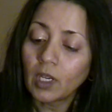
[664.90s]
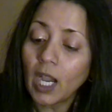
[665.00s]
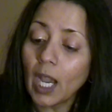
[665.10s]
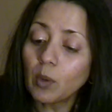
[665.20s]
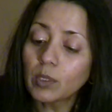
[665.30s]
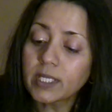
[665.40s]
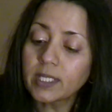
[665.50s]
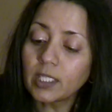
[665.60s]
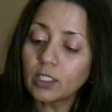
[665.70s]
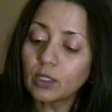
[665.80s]
"I will
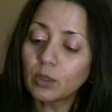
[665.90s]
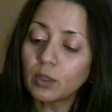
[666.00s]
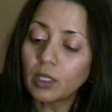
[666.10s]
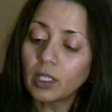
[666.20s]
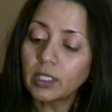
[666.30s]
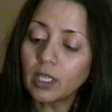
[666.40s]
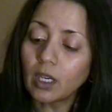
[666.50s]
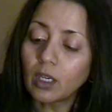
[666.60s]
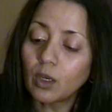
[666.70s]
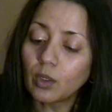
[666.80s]
send you a
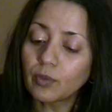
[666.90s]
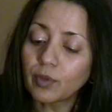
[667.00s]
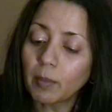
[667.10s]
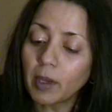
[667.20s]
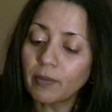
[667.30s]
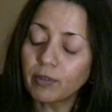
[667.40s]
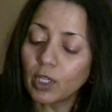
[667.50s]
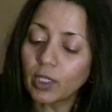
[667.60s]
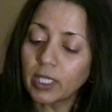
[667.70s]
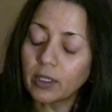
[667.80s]
young goat from my
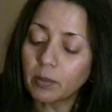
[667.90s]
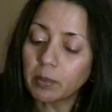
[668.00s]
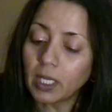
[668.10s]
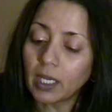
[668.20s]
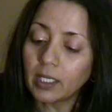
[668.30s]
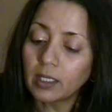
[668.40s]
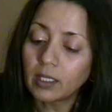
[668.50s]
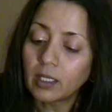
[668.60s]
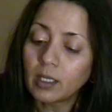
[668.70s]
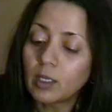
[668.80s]
flock," he replied.
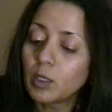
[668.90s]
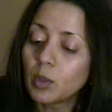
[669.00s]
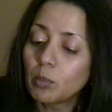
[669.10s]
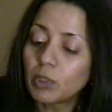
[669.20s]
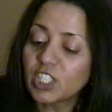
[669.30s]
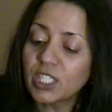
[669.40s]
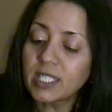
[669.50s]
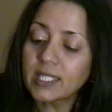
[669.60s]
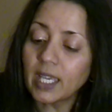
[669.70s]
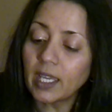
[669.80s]
But she
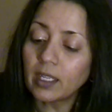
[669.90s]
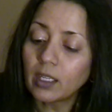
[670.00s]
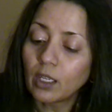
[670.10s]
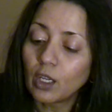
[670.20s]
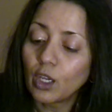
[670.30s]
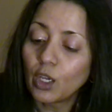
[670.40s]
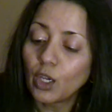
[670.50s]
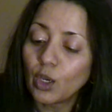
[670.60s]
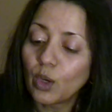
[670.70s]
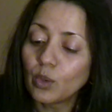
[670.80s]
said,
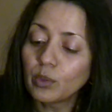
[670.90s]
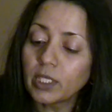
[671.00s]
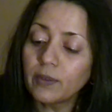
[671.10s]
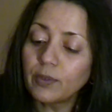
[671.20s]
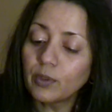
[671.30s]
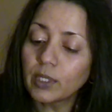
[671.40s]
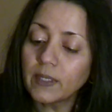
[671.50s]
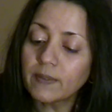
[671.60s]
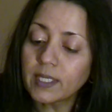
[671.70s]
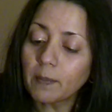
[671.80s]
"Only if you
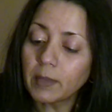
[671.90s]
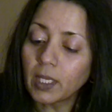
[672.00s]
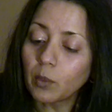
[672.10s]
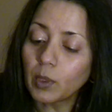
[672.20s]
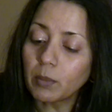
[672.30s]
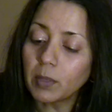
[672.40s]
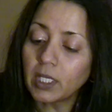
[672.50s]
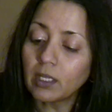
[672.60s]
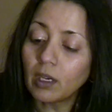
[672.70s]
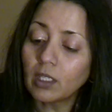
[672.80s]
leave something with
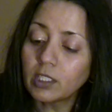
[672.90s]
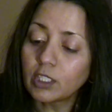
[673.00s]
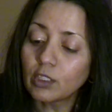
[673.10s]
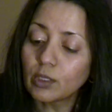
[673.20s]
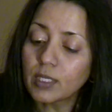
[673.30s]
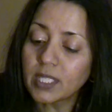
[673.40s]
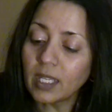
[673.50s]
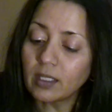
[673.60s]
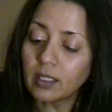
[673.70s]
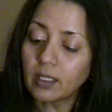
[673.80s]
me until you
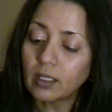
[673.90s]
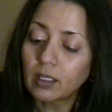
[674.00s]
send it."